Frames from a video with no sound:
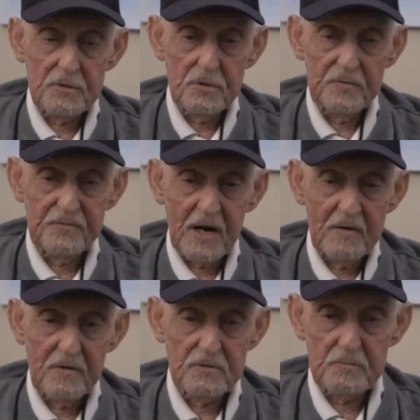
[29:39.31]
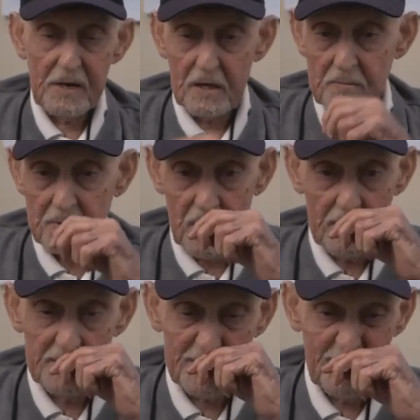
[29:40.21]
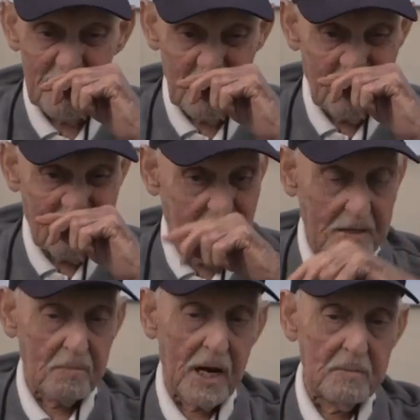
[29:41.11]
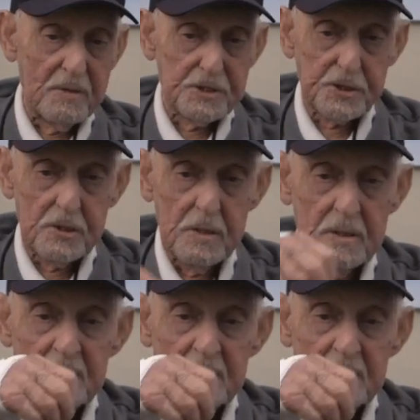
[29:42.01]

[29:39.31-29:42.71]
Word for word: two 500 pound bombs on my mission.